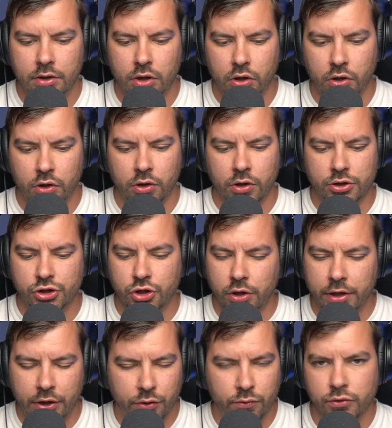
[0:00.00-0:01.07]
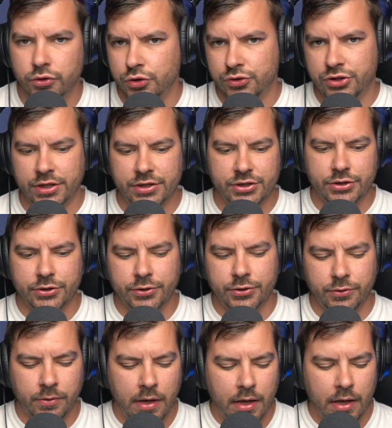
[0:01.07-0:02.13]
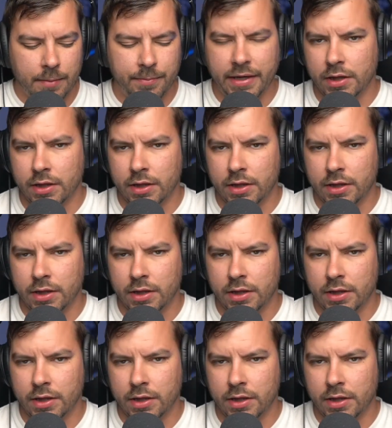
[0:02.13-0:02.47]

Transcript: her journey through jiu-jitsu, being a